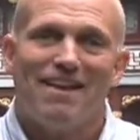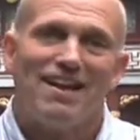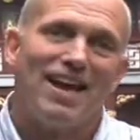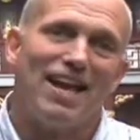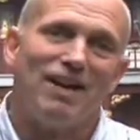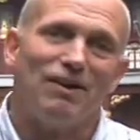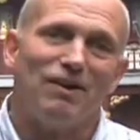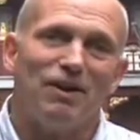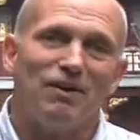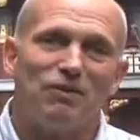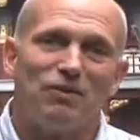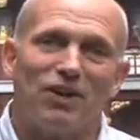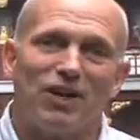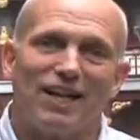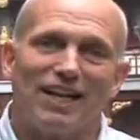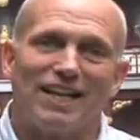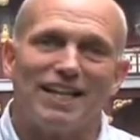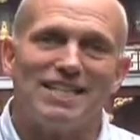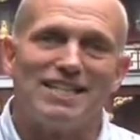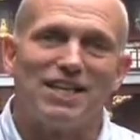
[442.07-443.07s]
Anyway, we're going
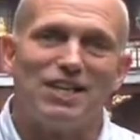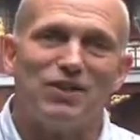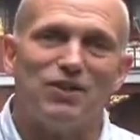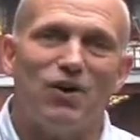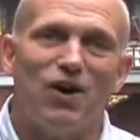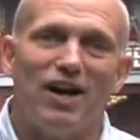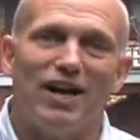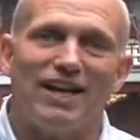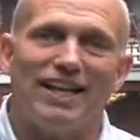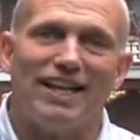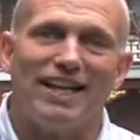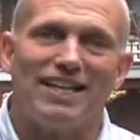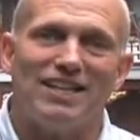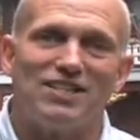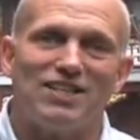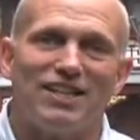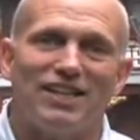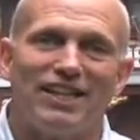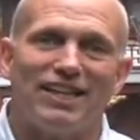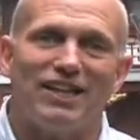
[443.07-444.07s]
to continue on
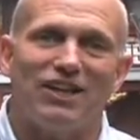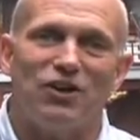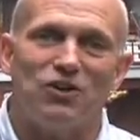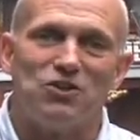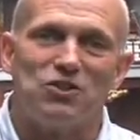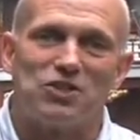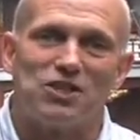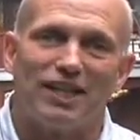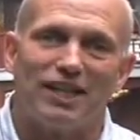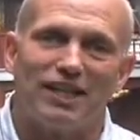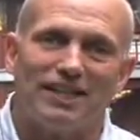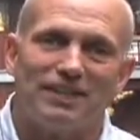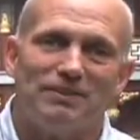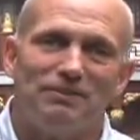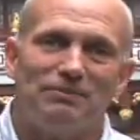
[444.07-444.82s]
into the old city.